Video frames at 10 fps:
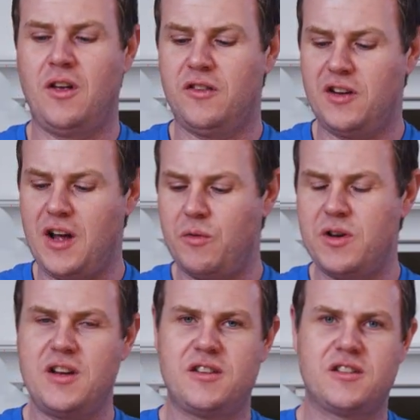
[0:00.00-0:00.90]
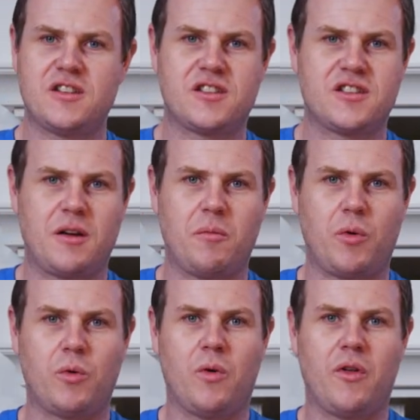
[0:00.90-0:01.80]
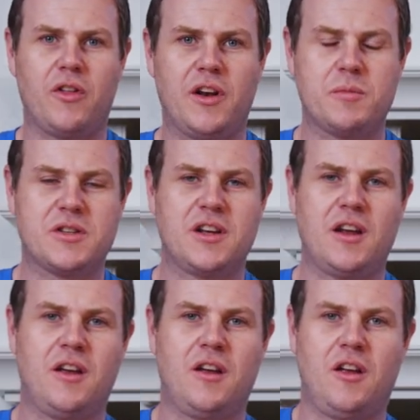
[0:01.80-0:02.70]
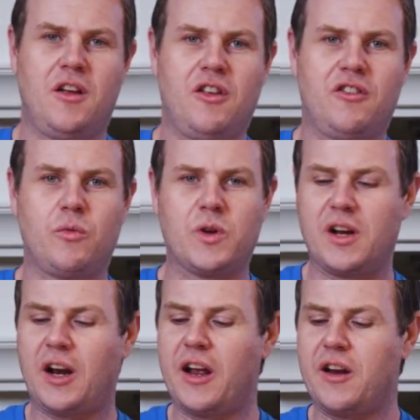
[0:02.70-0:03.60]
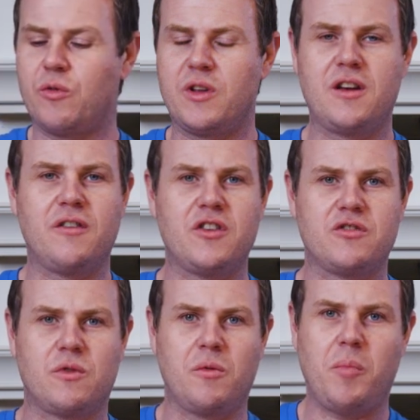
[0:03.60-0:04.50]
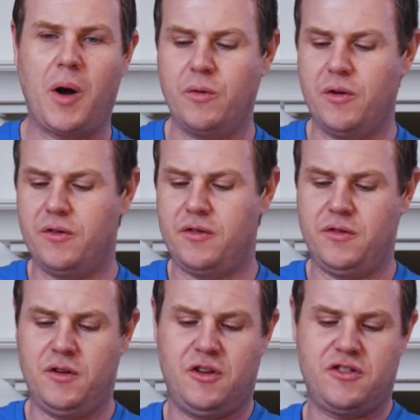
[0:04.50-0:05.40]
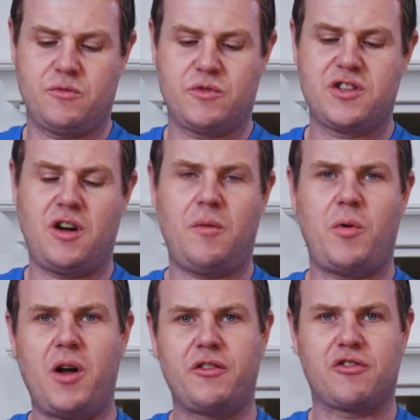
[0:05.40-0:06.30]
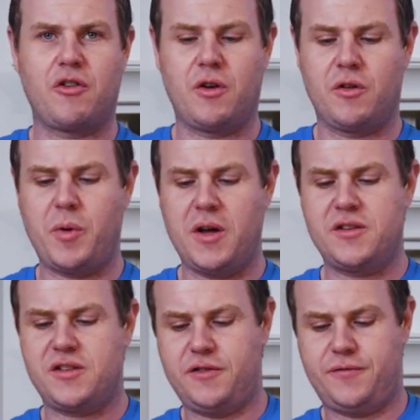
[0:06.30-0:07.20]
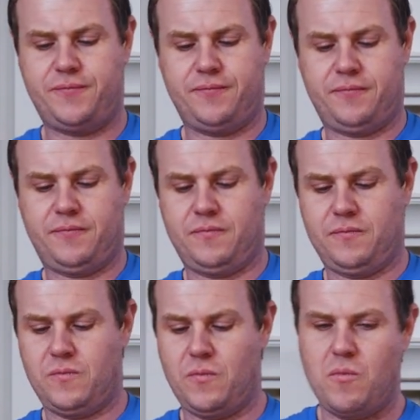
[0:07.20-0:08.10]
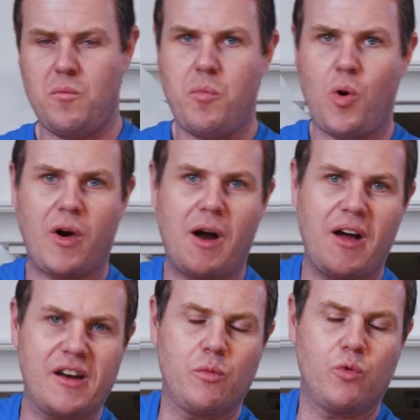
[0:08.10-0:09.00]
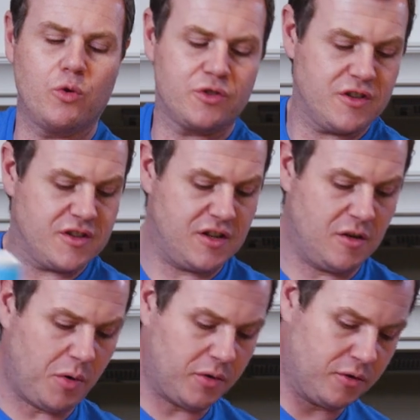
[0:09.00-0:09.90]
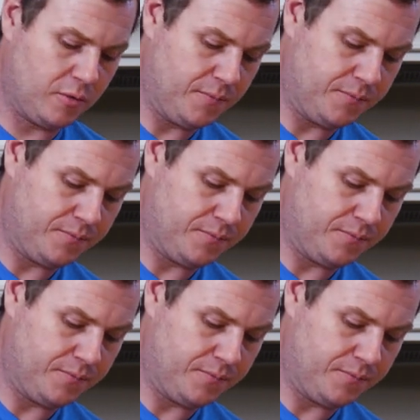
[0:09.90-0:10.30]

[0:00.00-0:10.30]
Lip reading: So now we need to disassemble the Liberty so we can clean all the individual components. So we'll start by unscrewing the base, pour out any water that's in the bottle.